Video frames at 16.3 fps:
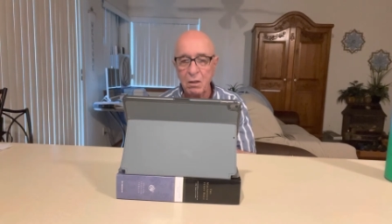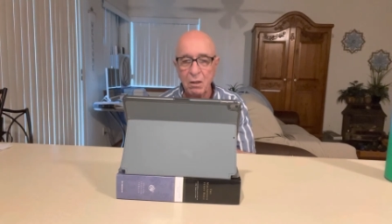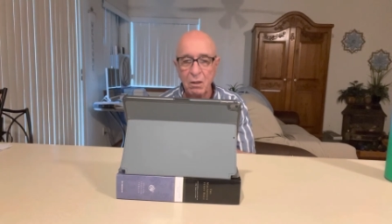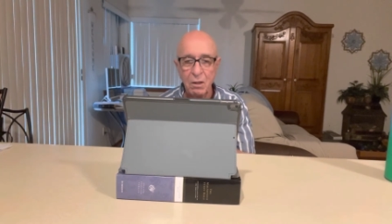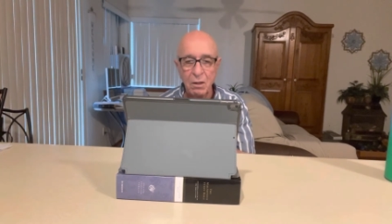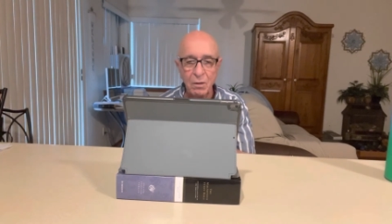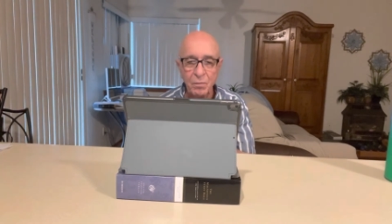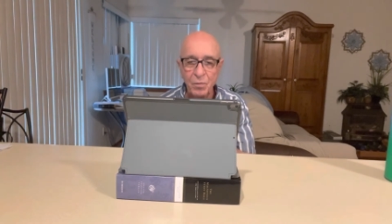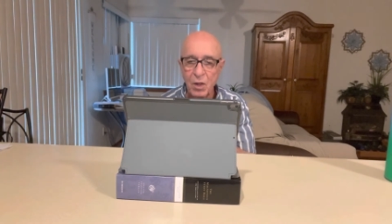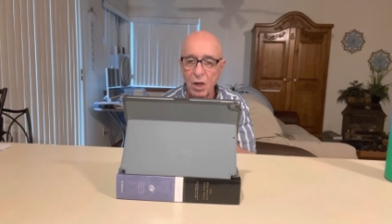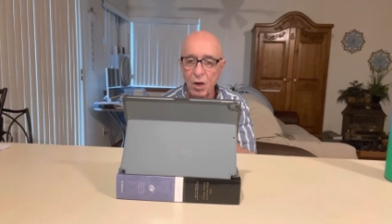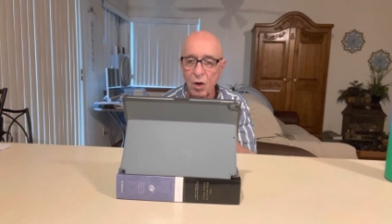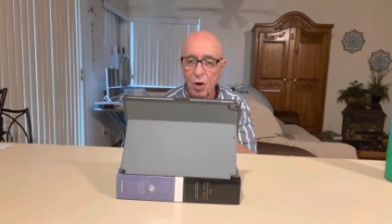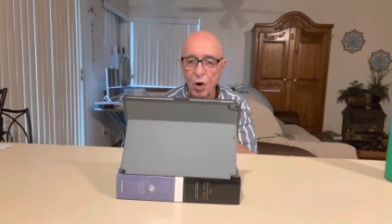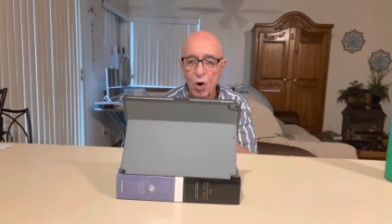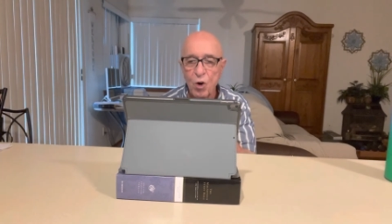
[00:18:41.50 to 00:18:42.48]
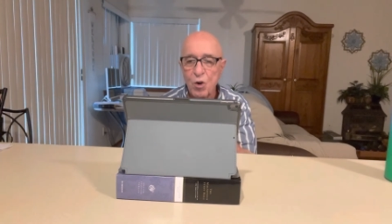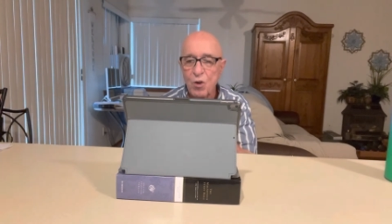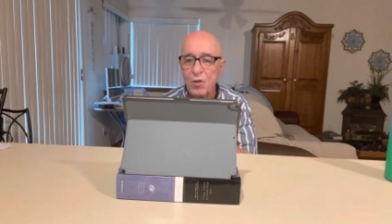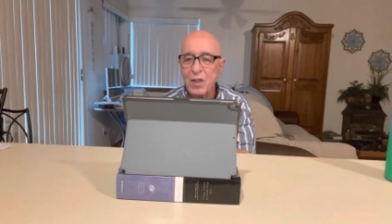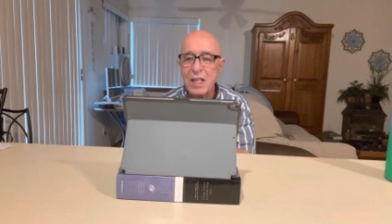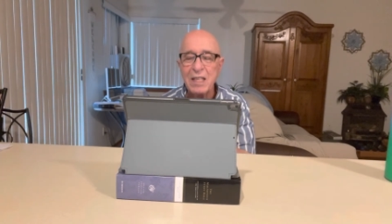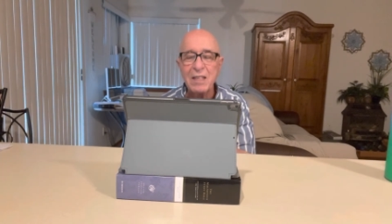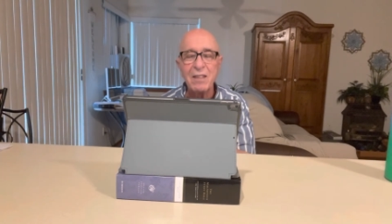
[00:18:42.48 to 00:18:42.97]

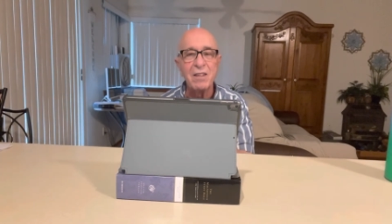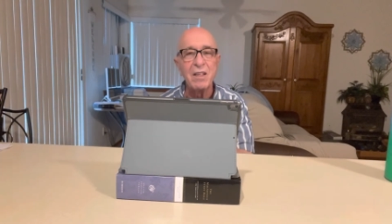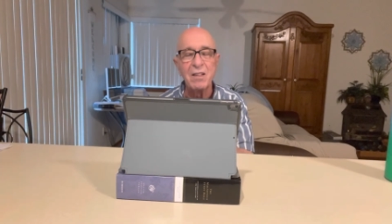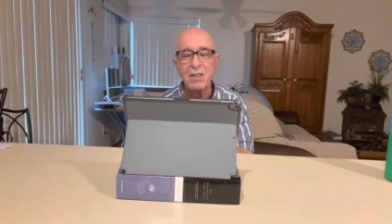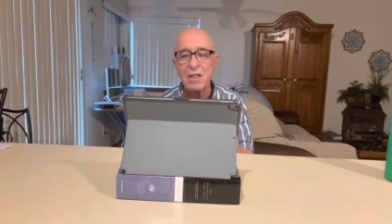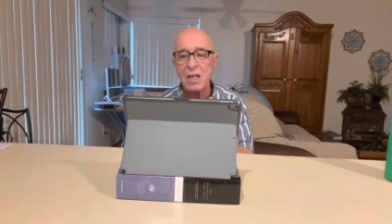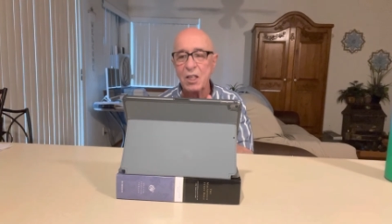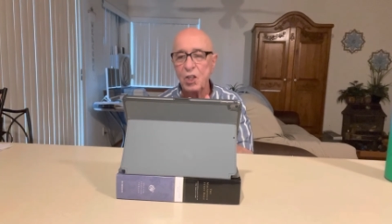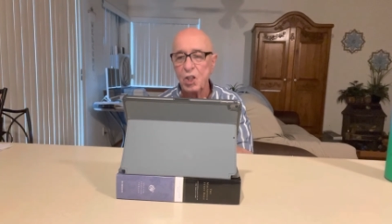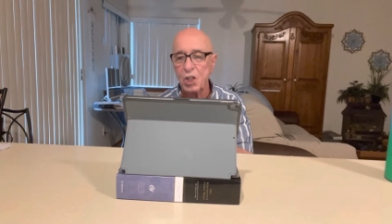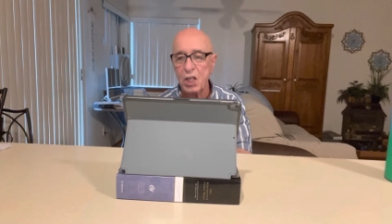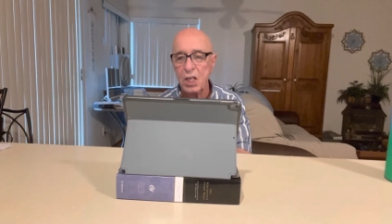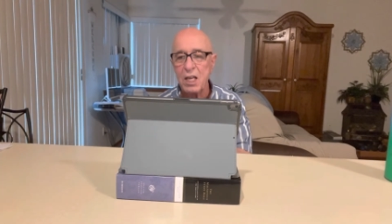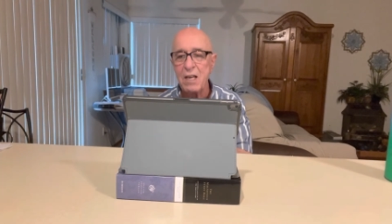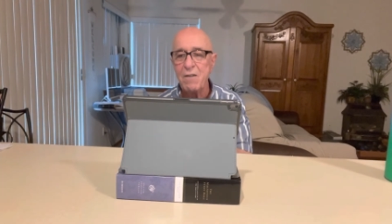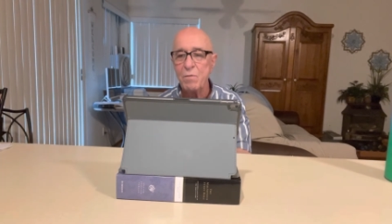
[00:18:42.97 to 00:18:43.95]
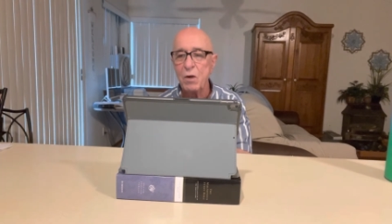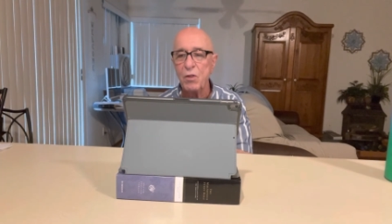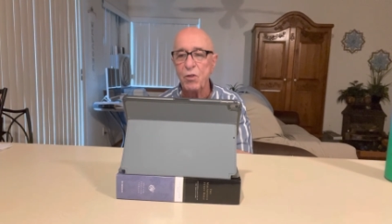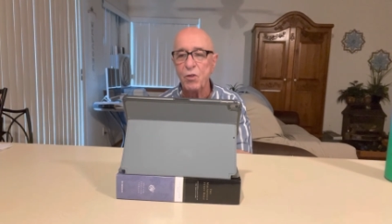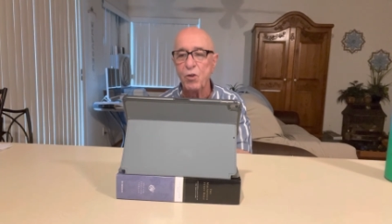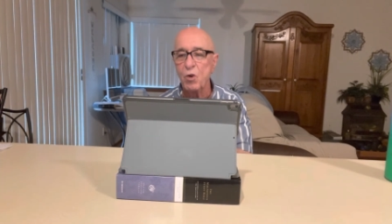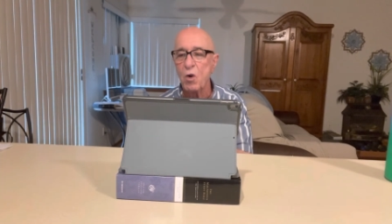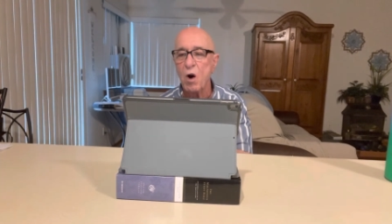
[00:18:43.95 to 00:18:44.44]
earned this as an achievement
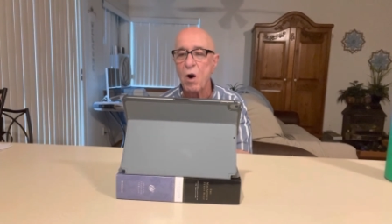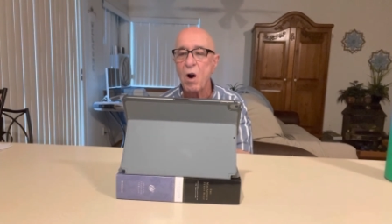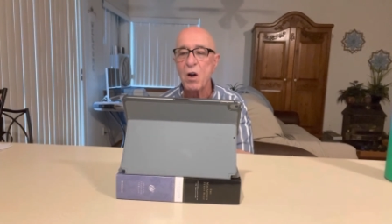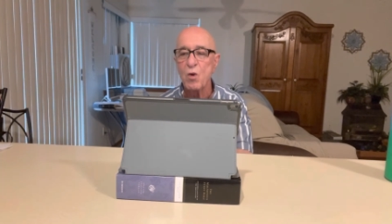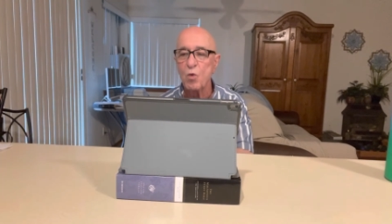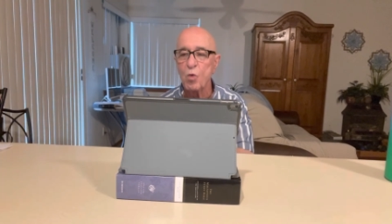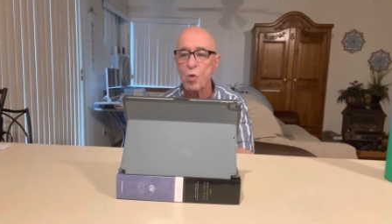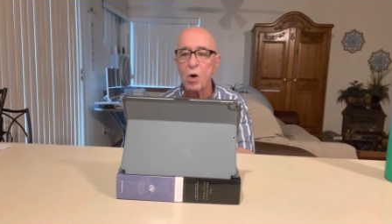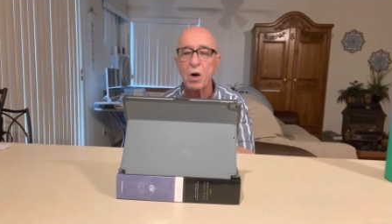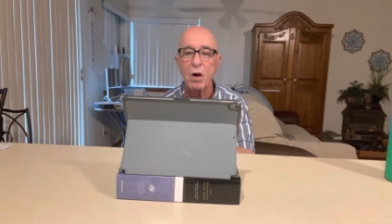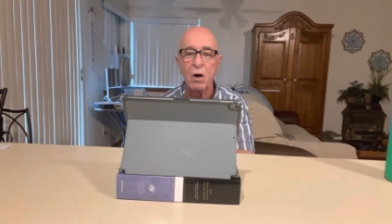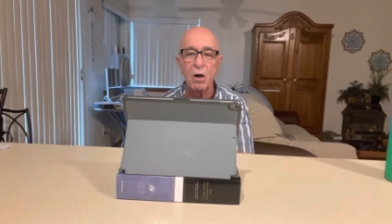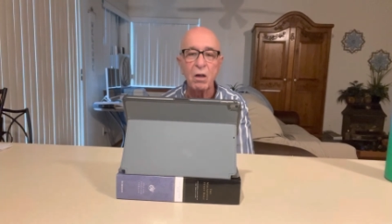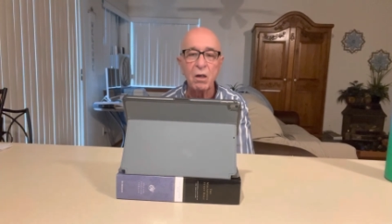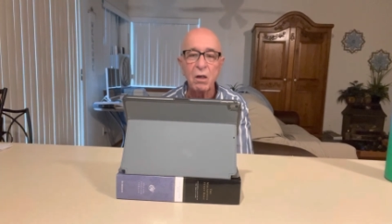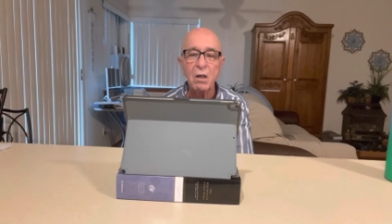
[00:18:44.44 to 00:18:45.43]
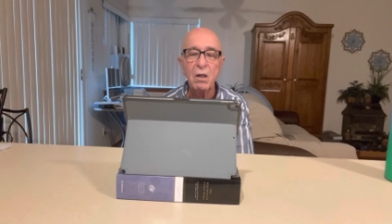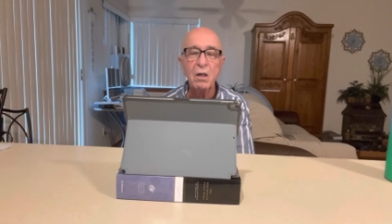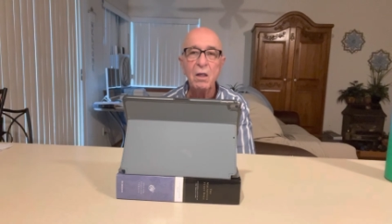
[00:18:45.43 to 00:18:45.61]
through hard work.